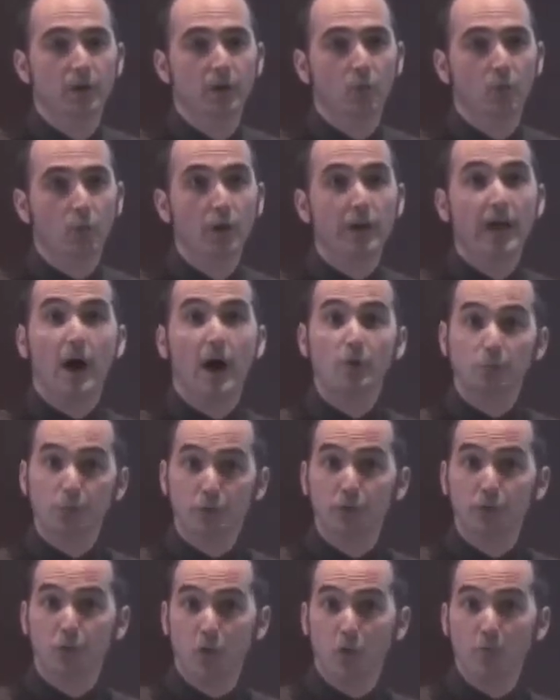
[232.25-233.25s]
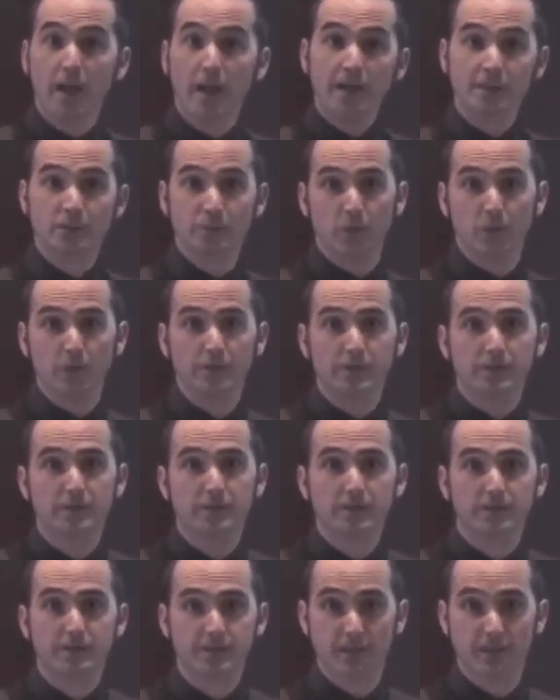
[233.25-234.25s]
would outperform
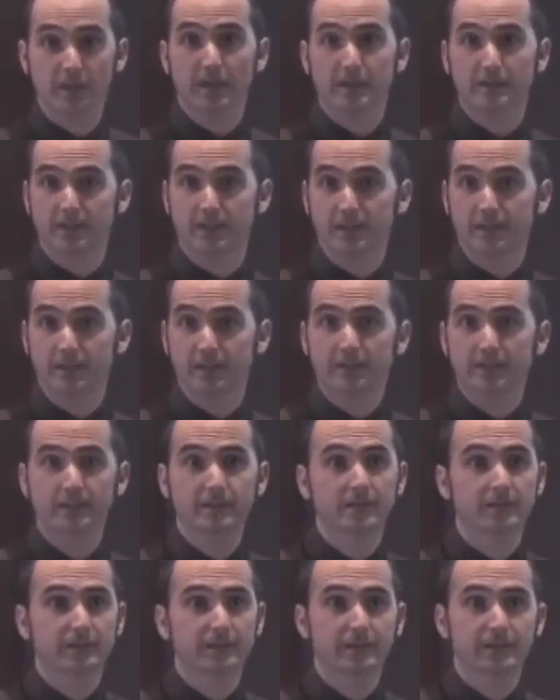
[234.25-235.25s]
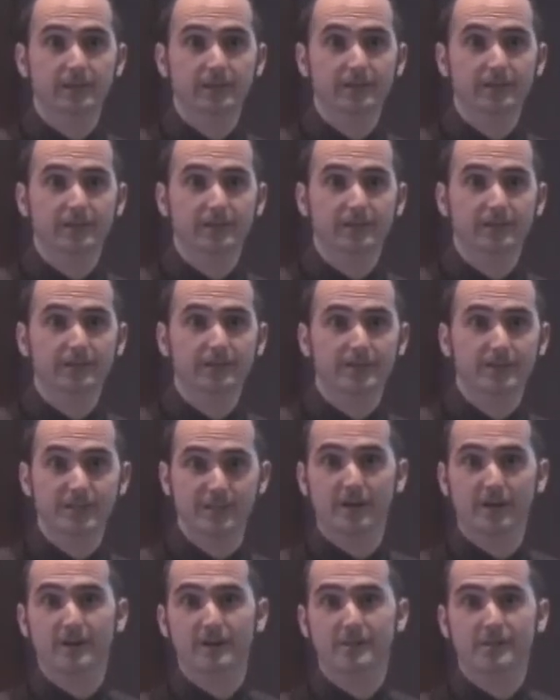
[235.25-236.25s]
experts selecting uh,
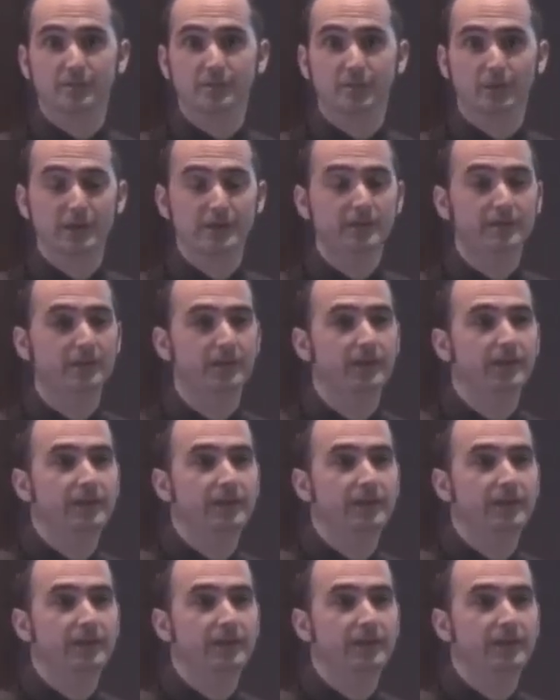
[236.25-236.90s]
stocks, right?